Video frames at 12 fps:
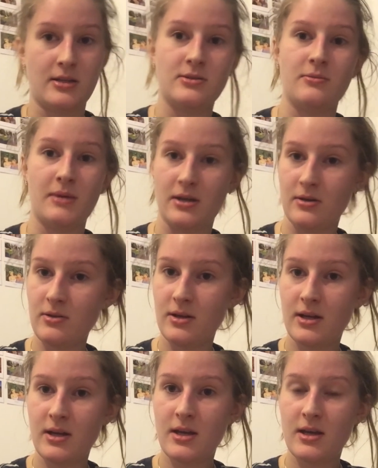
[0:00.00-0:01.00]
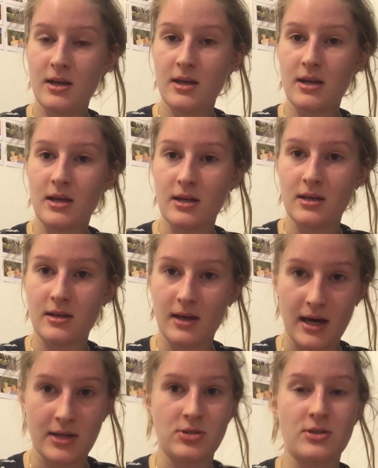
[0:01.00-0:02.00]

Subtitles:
I just went on a 5K run.